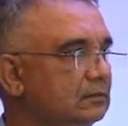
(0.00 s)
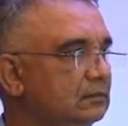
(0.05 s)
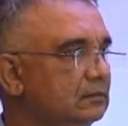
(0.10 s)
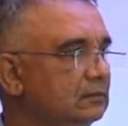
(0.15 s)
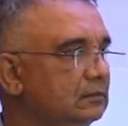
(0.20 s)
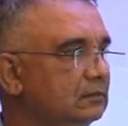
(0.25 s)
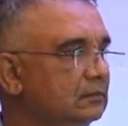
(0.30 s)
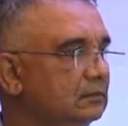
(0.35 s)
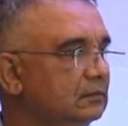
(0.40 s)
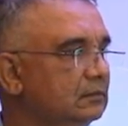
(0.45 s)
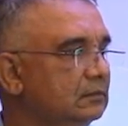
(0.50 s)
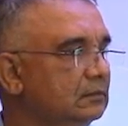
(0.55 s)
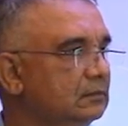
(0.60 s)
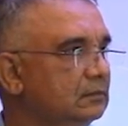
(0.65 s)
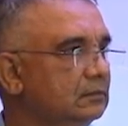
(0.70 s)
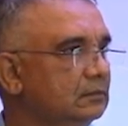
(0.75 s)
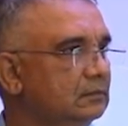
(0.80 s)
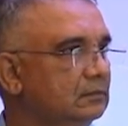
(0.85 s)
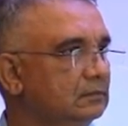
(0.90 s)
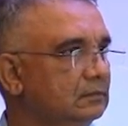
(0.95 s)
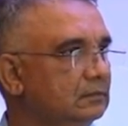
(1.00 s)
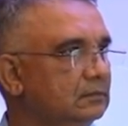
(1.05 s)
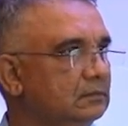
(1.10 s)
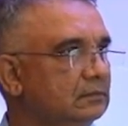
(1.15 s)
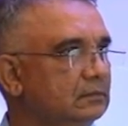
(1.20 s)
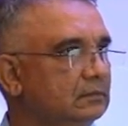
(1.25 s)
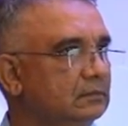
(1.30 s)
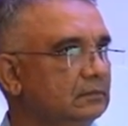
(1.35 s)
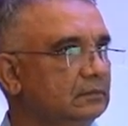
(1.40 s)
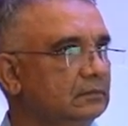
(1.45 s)

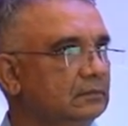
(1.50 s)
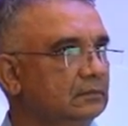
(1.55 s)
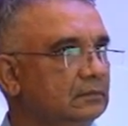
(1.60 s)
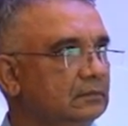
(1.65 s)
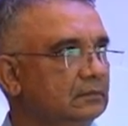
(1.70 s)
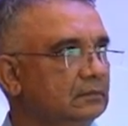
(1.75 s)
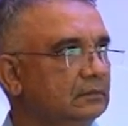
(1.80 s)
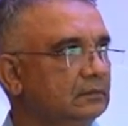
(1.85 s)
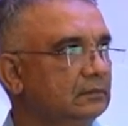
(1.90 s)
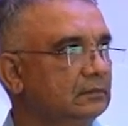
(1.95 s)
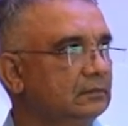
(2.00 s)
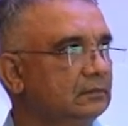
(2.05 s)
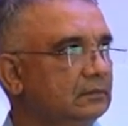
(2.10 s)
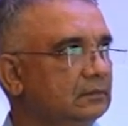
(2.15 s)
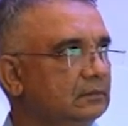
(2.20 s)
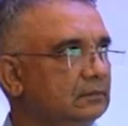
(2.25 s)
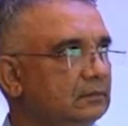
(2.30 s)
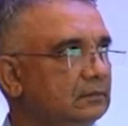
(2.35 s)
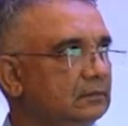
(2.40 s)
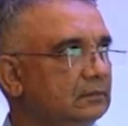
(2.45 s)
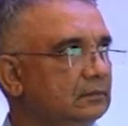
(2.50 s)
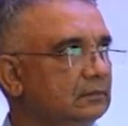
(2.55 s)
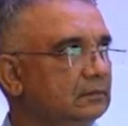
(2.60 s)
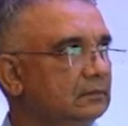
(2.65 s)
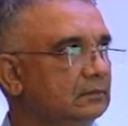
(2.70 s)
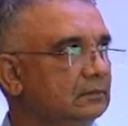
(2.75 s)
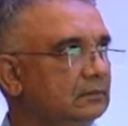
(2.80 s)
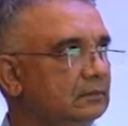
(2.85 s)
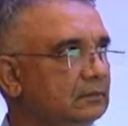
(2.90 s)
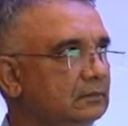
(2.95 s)

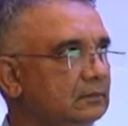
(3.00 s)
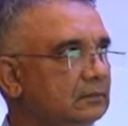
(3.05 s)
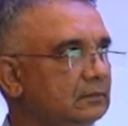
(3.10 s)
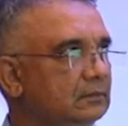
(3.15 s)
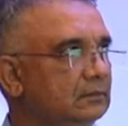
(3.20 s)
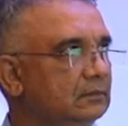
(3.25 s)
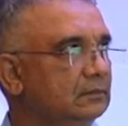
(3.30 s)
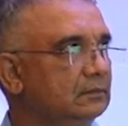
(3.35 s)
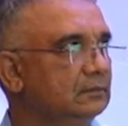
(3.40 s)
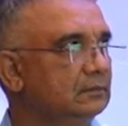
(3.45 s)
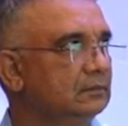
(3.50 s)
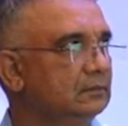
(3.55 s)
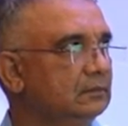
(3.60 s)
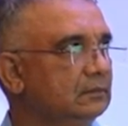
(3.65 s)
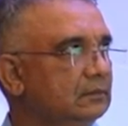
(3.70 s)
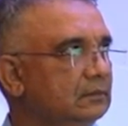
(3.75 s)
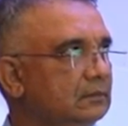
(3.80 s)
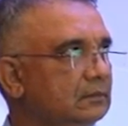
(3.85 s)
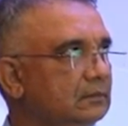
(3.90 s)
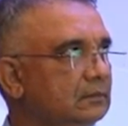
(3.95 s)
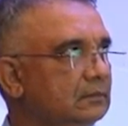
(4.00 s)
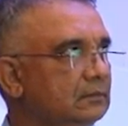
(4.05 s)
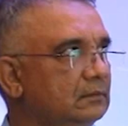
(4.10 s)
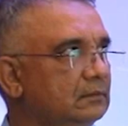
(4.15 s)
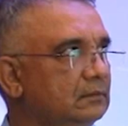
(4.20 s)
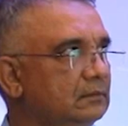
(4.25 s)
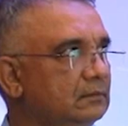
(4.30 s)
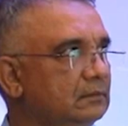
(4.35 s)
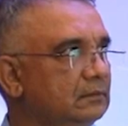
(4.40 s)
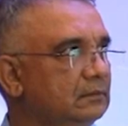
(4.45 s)

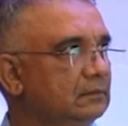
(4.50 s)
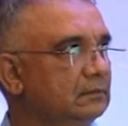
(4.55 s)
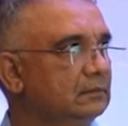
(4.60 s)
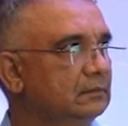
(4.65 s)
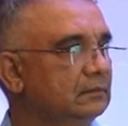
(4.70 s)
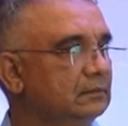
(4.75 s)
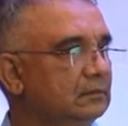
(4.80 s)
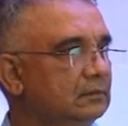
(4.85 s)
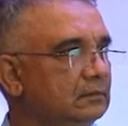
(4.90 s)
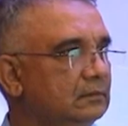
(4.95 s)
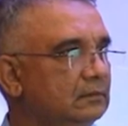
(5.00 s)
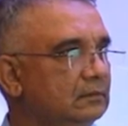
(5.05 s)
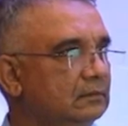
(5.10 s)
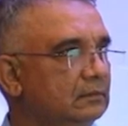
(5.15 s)
(silent)